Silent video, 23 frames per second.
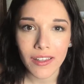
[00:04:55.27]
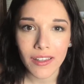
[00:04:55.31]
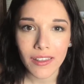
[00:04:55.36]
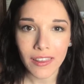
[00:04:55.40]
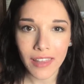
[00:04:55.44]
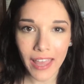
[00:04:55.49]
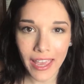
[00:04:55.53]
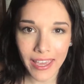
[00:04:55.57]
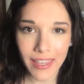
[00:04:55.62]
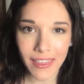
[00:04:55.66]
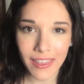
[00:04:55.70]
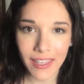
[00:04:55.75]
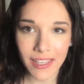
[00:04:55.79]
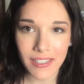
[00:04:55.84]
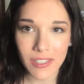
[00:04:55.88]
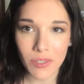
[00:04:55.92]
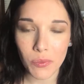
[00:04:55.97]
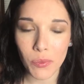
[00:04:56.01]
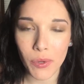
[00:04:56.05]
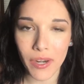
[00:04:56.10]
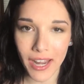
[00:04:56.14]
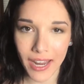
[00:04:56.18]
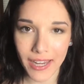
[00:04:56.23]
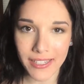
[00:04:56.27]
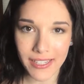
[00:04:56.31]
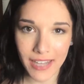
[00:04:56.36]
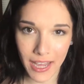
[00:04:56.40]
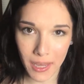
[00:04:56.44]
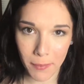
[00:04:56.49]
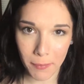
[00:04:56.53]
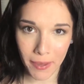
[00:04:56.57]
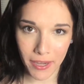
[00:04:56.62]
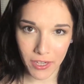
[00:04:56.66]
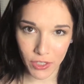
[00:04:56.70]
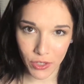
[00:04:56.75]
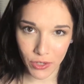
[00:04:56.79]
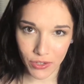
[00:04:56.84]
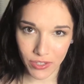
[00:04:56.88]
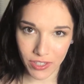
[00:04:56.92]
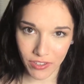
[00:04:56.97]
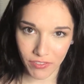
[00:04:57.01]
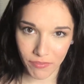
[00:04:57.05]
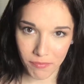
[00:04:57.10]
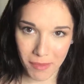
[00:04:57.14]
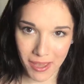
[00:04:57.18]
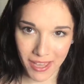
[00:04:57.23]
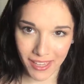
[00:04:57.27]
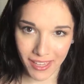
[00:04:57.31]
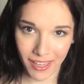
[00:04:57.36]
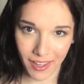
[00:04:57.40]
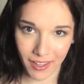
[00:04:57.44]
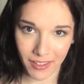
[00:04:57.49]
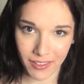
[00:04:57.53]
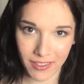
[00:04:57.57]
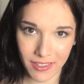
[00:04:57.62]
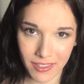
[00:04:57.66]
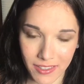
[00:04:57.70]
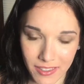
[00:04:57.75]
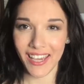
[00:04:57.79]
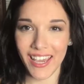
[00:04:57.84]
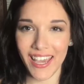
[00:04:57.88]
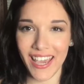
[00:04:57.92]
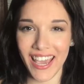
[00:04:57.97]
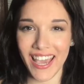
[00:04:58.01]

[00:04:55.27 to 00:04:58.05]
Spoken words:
like this when I take pictures of my kids."